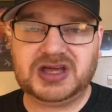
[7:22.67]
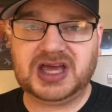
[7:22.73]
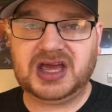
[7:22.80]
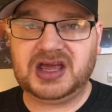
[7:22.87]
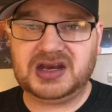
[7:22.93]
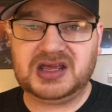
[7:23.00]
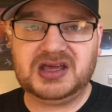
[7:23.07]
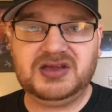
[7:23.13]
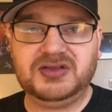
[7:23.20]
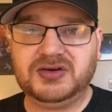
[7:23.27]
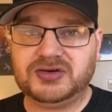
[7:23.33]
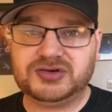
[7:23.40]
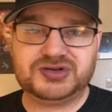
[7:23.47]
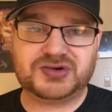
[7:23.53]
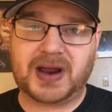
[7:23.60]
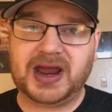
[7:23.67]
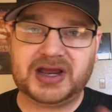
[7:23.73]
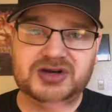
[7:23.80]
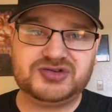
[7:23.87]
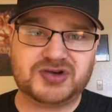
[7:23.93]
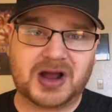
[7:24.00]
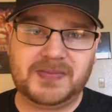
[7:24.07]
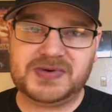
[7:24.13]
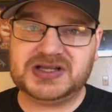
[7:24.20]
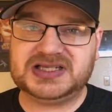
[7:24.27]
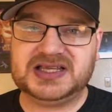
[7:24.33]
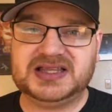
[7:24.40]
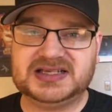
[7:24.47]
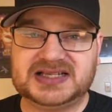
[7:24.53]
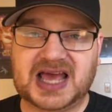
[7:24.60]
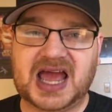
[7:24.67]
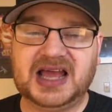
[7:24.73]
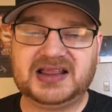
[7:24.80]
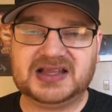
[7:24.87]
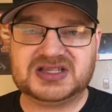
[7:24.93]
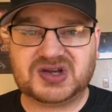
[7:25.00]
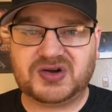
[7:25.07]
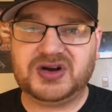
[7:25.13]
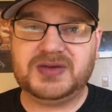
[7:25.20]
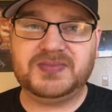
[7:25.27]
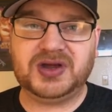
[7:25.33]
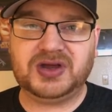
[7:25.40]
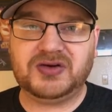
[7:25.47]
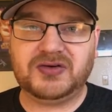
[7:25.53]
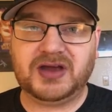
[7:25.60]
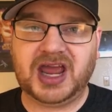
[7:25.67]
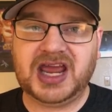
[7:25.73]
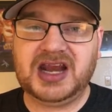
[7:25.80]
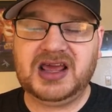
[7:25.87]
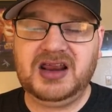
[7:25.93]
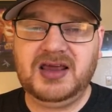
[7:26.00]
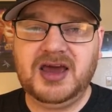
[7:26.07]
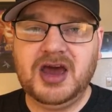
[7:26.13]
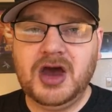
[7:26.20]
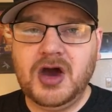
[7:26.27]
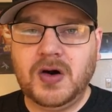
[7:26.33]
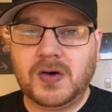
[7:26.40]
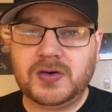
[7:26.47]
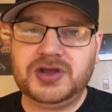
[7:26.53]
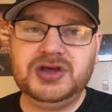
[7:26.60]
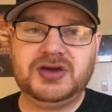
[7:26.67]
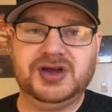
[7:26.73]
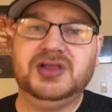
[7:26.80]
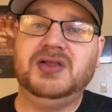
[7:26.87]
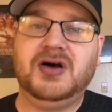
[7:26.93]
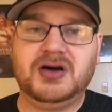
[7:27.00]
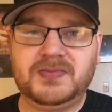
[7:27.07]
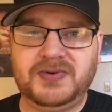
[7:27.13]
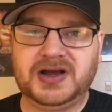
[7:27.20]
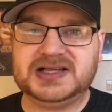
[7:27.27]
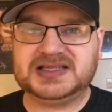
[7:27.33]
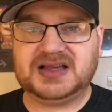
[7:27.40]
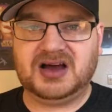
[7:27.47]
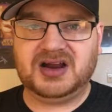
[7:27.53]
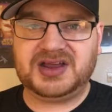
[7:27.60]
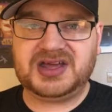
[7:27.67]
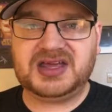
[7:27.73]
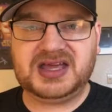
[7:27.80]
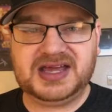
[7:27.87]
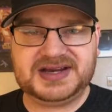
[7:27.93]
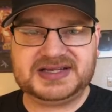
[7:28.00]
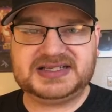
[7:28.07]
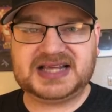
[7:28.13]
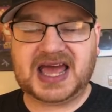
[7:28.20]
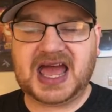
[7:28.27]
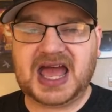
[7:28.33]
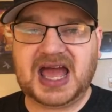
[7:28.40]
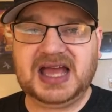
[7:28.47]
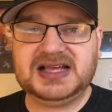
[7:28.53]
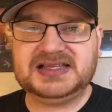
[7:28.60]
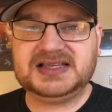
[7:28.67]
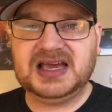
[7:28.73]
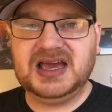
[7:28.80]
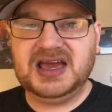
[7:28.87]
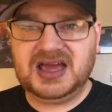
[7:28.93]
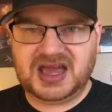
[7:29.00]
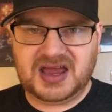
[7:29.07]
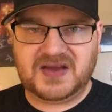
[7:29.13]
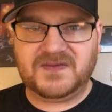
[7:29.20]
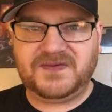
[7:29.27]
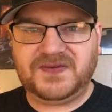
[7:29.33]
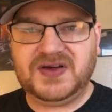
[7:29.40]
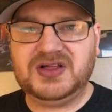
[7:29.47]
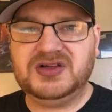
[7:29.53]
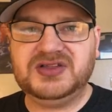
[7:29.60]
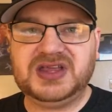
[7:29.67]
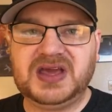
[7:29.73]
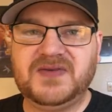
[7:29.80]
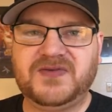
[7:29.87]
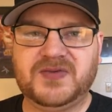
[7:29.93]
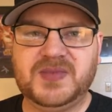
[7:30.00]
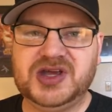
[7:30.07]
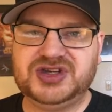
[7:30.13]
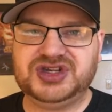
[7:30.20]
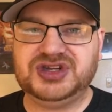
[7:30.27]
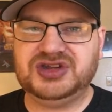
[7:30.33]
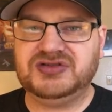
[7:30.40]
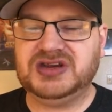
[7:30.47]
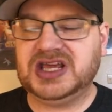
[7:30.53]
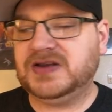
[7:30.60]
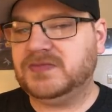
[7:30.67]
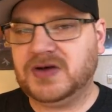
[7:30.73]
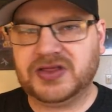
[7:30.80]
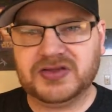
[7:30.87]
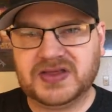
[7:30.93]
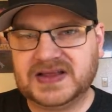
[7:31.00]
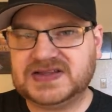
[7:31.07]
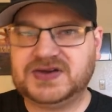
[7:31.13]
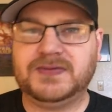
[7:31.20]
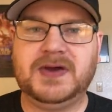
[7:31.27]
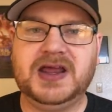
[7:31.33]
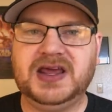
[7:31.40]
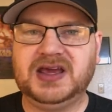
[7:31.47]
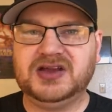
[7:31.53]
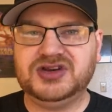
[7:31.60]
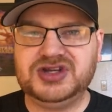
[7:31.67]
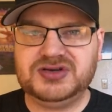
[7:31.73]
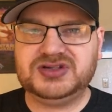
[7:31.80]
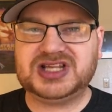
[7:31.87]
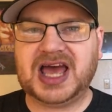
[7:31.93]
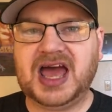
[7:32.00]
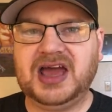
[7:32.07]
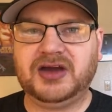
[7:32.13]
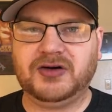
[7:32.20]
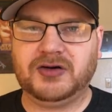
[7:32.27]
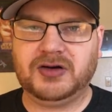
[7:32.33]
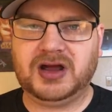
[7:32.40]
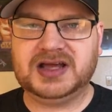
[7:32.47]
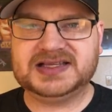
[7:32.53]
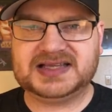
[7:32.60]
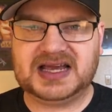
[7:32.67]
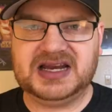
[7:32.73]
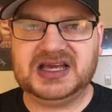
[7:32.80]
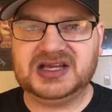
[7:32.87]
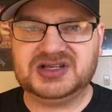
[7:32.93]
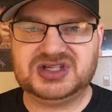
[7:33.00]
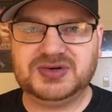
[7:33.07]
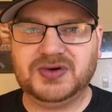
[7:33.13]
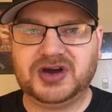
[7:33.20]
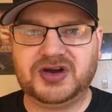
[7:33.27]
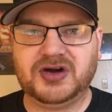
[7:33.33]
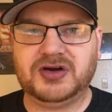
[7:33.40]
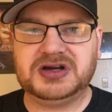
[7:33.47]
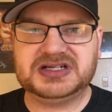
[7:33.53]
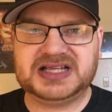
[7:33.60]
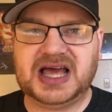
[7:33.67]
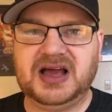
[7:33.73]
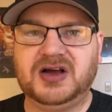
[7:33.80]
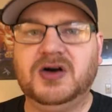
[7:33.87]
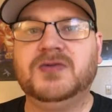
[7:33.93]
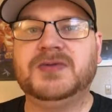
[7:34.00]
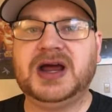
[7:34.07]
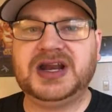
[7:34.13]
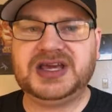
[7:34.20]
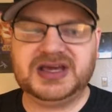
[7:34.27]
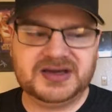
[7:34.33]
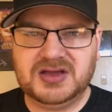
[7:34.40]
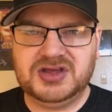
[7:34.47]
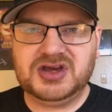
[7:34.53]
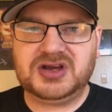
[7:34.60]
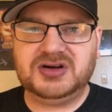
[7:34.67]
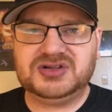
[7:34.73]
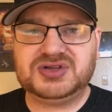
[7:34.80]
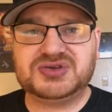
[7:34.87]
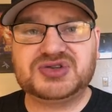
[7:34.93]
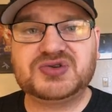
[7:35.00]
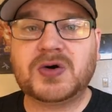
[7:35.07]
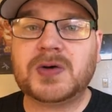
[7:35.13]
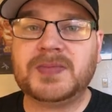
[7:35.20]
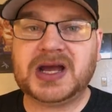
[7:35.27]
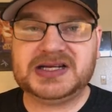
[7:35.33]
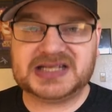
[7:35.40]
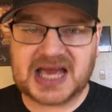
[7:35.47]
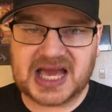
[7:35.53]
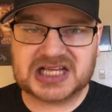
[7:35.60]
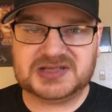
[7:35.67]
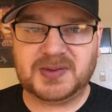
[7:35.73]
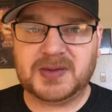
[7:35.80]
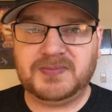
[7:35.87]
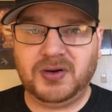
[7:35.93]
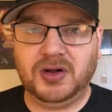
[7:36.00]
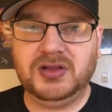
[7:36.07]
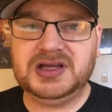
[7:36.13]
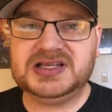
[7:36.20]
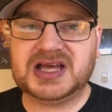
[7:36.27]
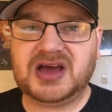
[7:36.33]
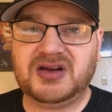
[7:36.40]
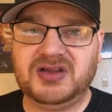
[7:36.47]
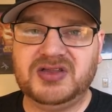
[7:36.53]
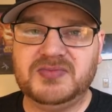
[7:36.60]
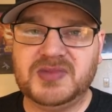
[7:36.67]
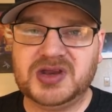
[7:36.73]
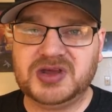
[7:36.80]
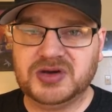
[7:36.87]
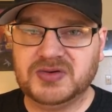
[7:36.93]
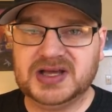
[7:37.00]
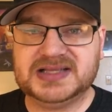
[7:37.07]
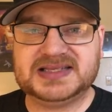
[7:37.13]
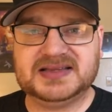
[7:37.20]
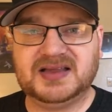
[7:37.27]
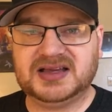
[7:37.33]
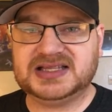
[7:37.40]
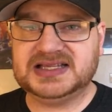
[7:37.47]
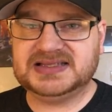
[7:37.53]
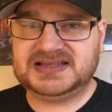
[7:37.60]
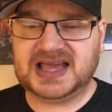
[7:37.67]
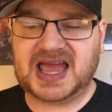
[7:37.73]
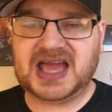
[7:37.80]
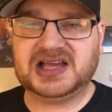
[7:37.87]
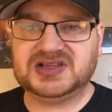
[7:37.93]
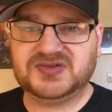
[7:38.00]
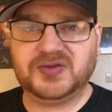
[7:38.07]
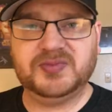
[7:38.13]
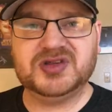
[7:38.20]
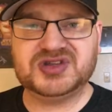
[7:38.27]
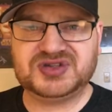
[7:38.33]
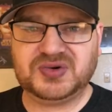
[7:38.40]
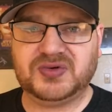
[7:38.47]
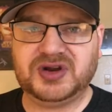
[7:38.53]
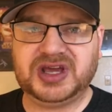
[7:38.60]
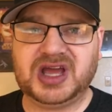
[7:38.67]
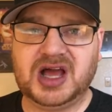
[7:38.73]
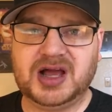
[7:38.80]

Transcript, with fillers: can either drag and drop it to the tag that's already been created, or you can long press on it, hit tags, and fill in the information you need, whether that's creating a new tag or assigning it to a current tag already. You can also sort by tags by pulling down on the menu and selecting tags from the sorting